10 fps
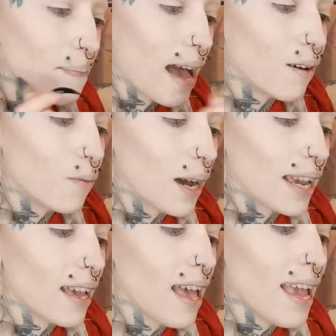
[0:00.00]
matte
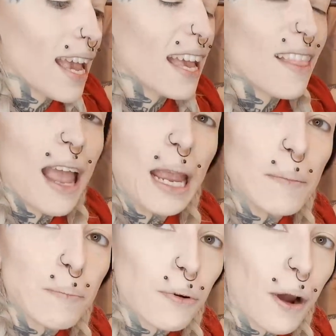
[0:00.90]
white,
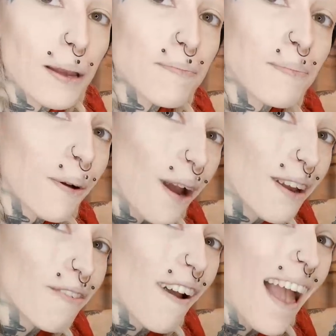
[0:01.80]
a bright,
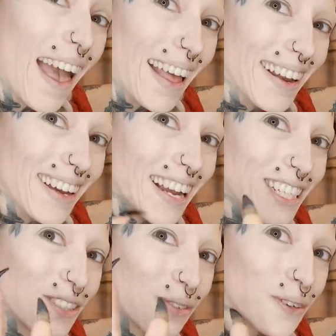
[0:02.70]
bright red,
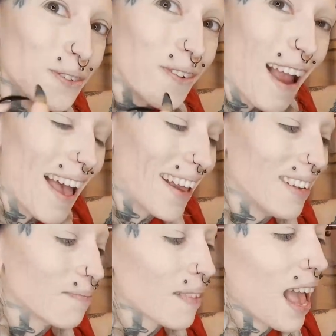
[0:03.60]
a true
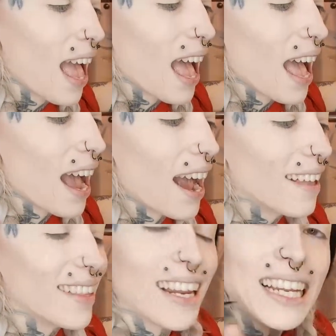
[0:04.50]
red,
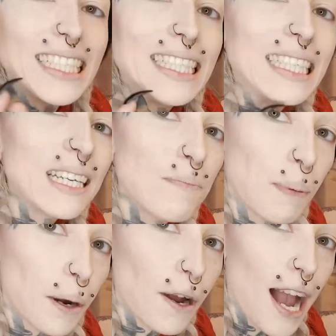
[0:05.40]
and then a
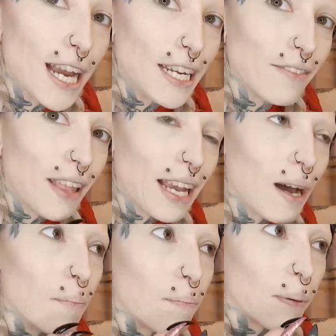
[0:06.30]
deeper kind of
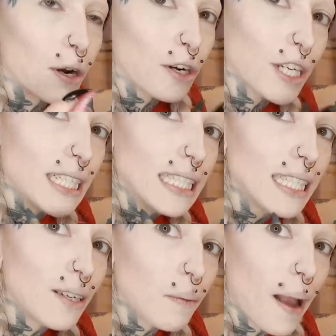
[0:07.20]
like a
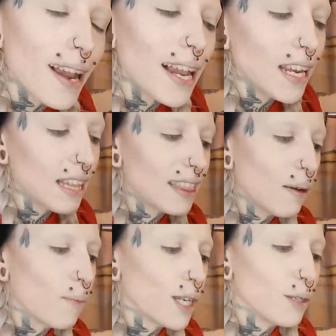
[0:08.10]
burgundy red.
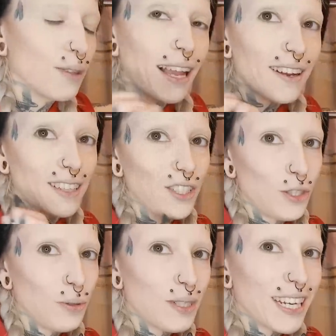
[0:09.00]
And it, when you layer
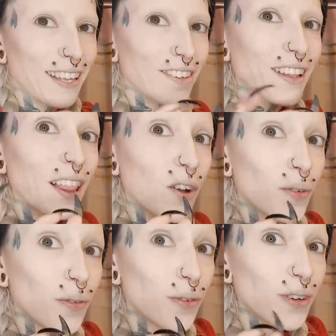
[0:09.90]
these two together, they
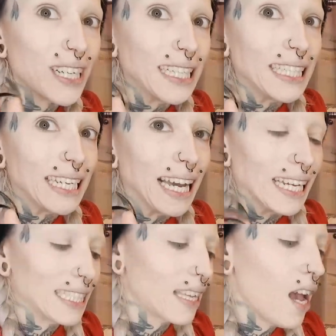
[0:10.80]
look really
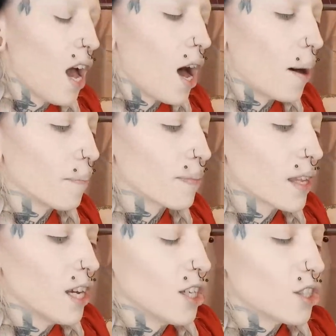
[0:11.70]
nice. Um,
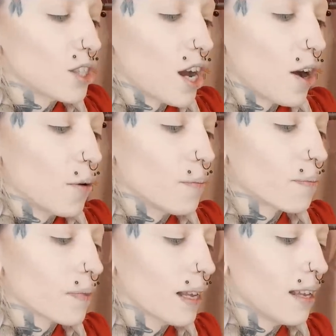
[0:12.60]
so